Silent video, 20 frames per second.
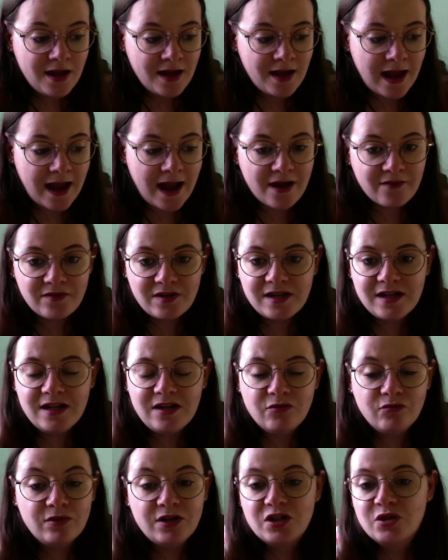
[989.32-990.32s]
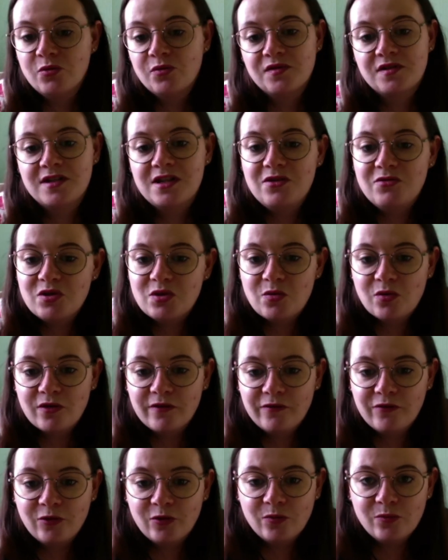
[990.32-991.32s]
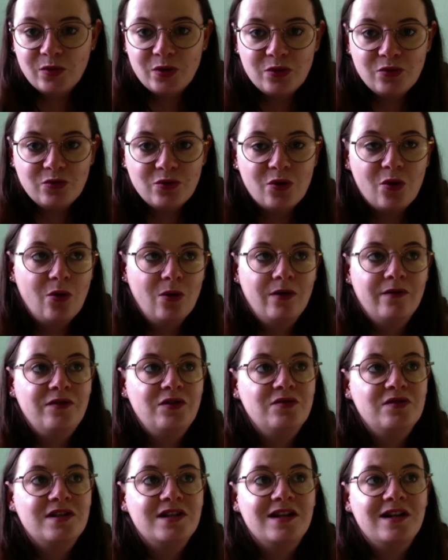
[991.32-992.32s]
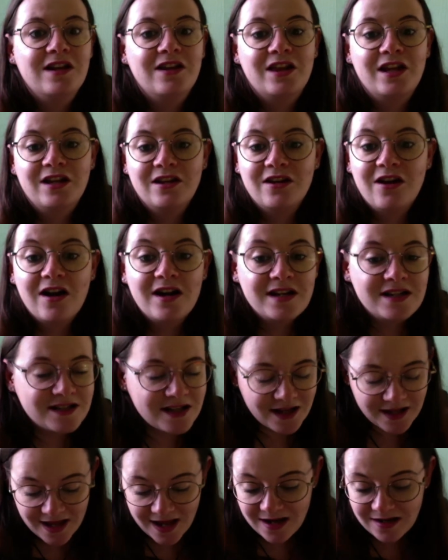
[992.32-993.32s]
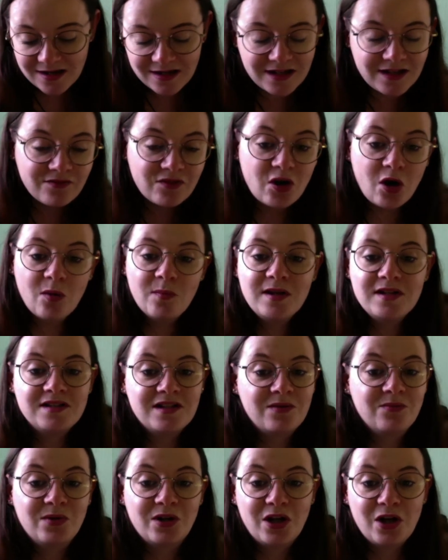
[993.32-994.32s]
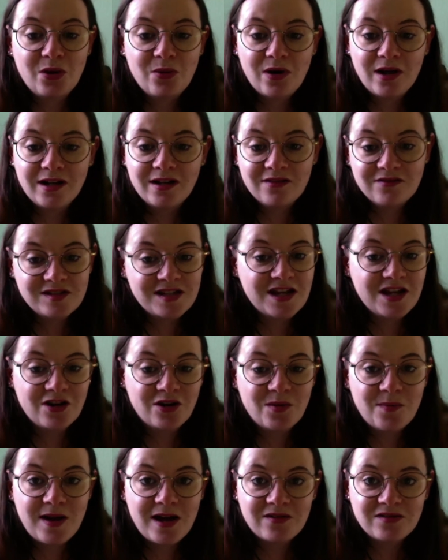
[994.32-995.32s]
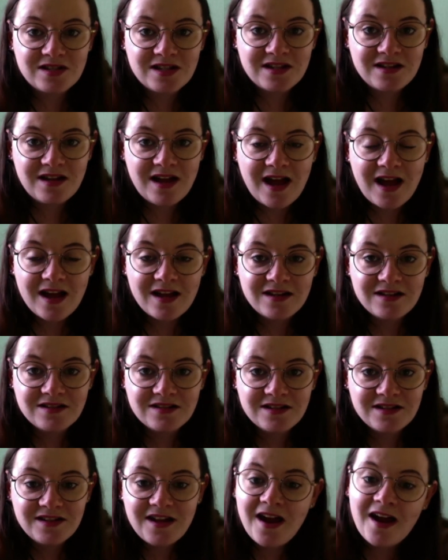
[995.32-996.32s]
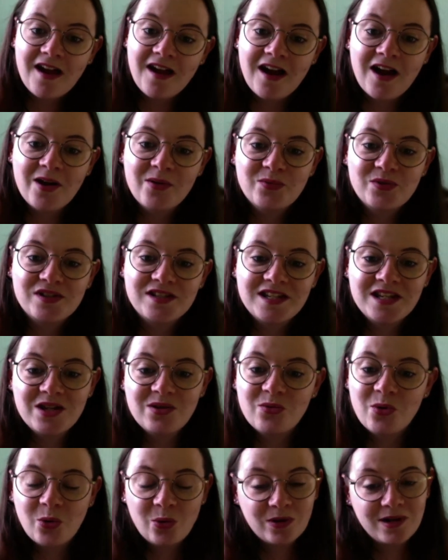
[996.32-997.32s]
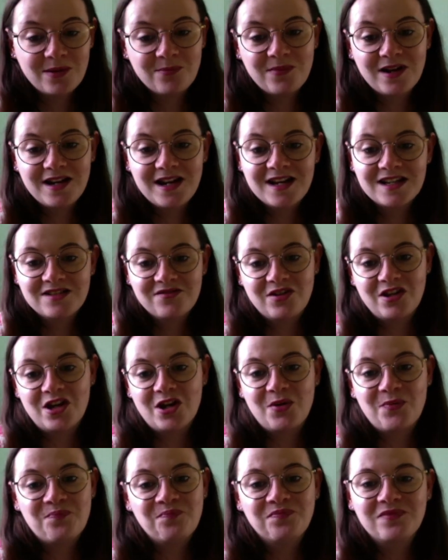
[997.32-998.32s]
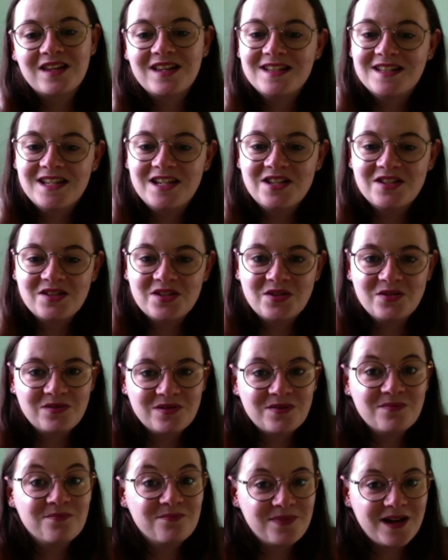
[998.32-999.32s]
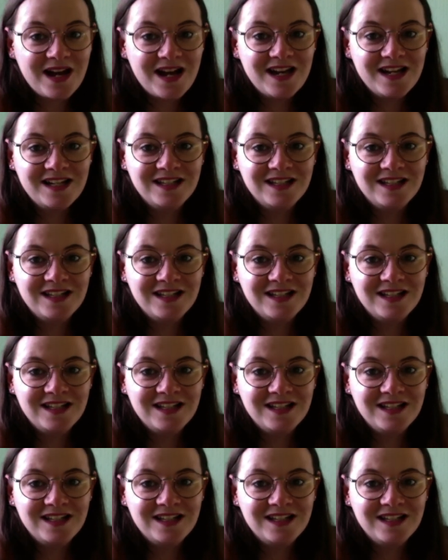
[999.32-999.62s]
have any rituals that you do on a full moon or if you did anything nice, again, leave a comment down below. I'd love to hear about it. And yeah, I will see you all in my next video. See you soon. Bye!